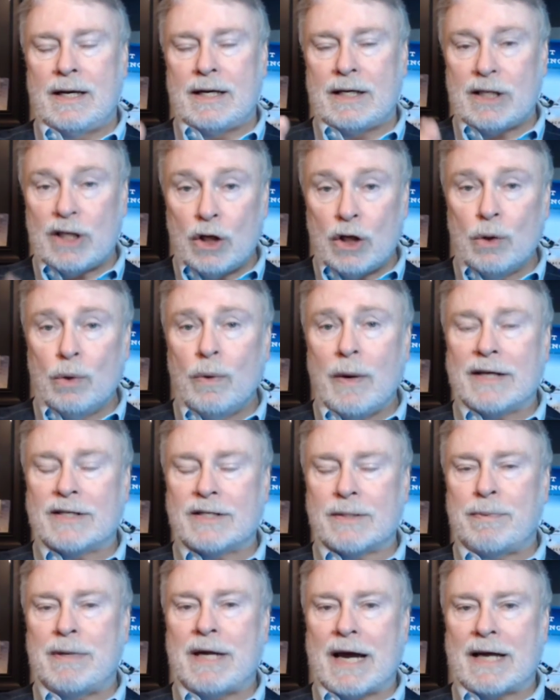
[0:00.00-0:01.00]
You, as
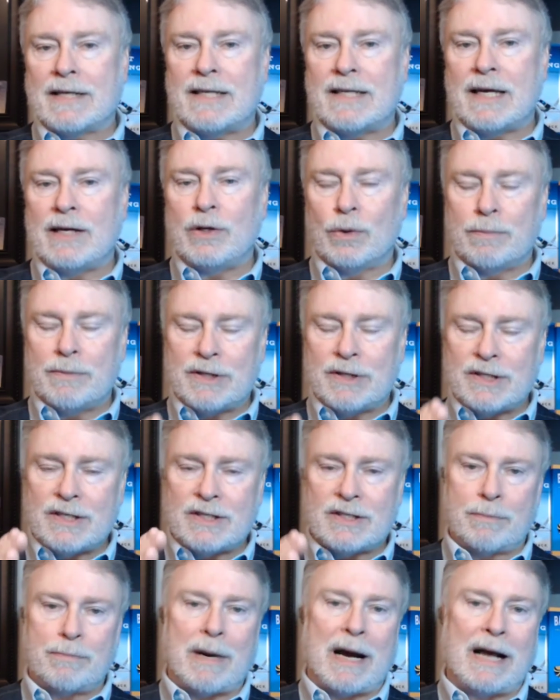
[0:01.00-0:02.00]
a PIC in your
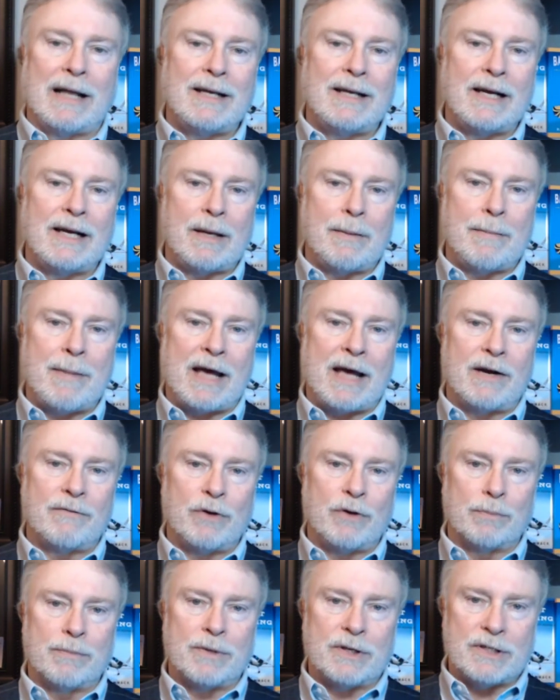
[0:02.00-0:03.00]
business, the pilot in command of
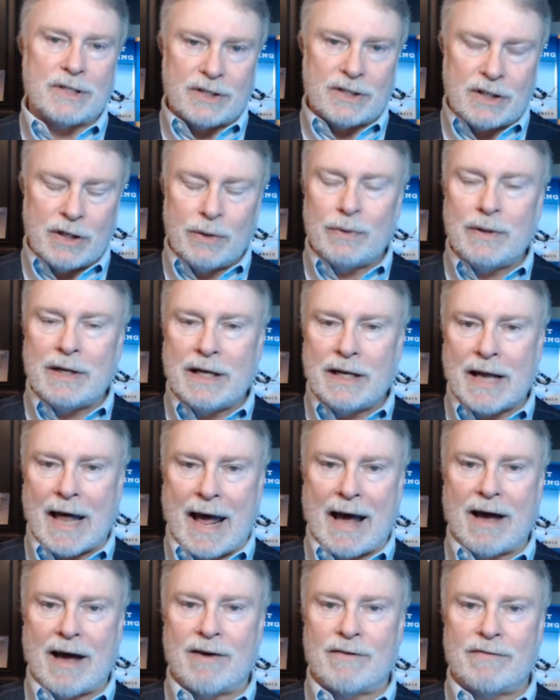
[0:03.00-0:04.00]
your business, you need to
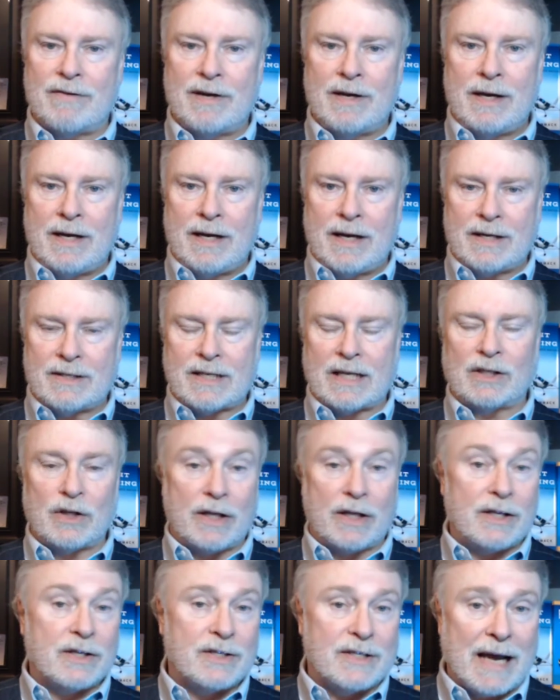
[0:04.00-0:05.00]
have
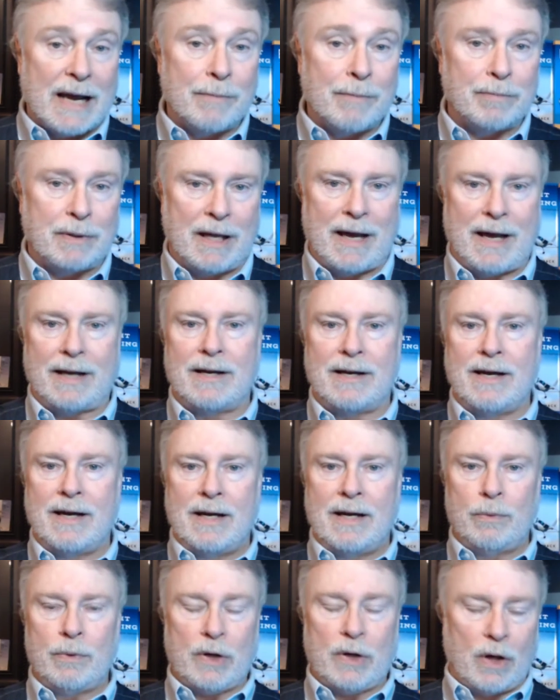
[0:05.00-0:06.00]
essentially the same plan.
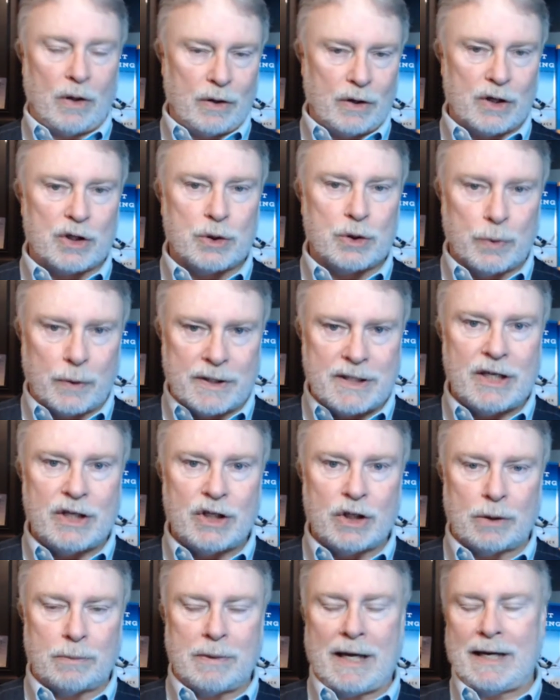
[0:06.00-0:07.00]
We call it a
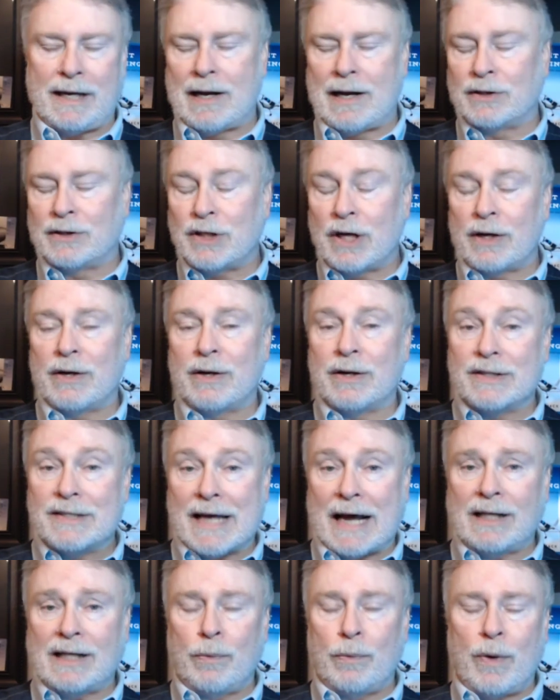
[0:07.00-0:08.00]
strategic plan. Now, I'll tell you
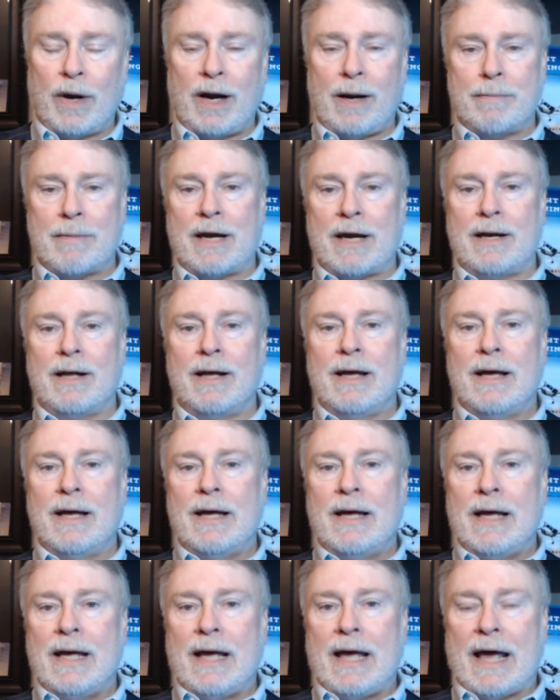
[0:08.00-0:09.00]
exactly what I mean
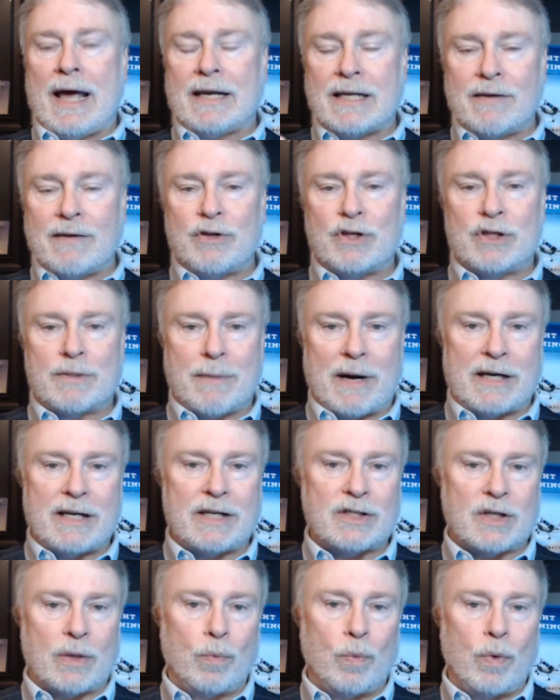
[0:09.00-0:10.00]
and give you some
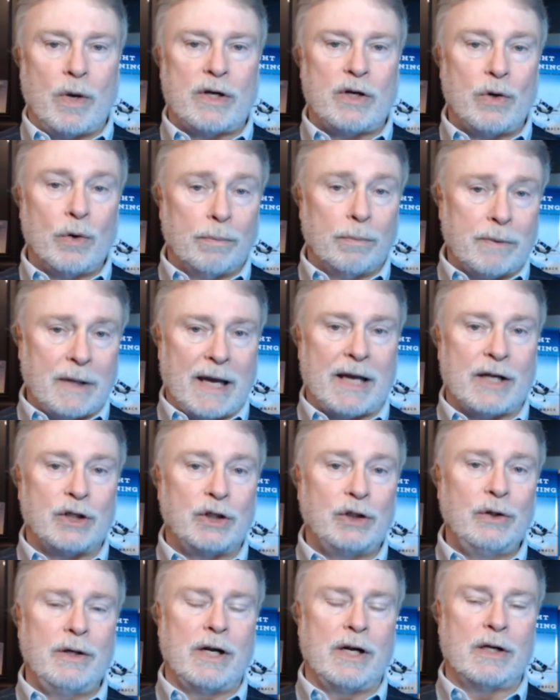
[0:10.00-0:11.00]
ideas on what your plan
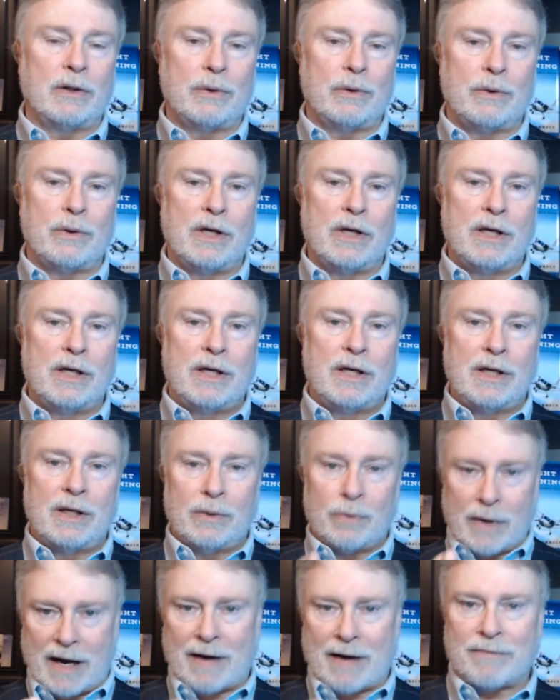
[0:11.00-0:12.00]
should include
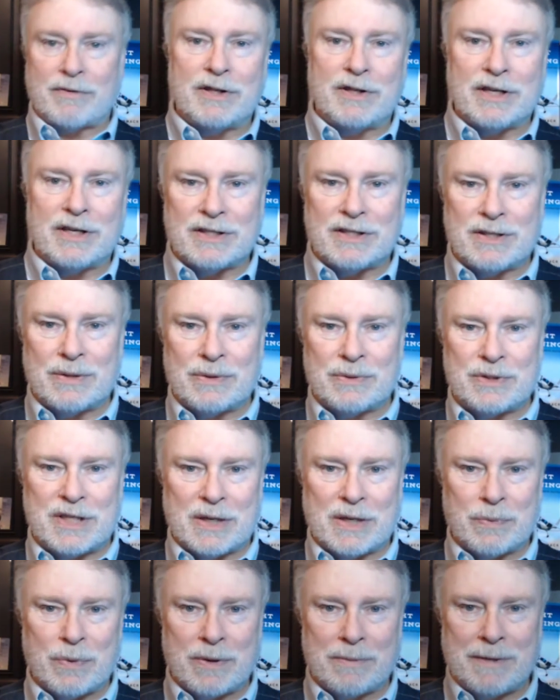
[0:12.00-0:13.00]
right after this. So
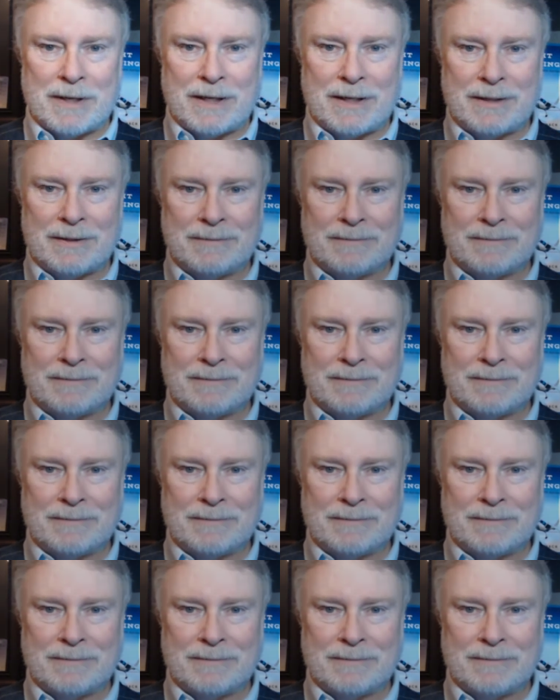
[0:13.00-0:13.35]
stick with me.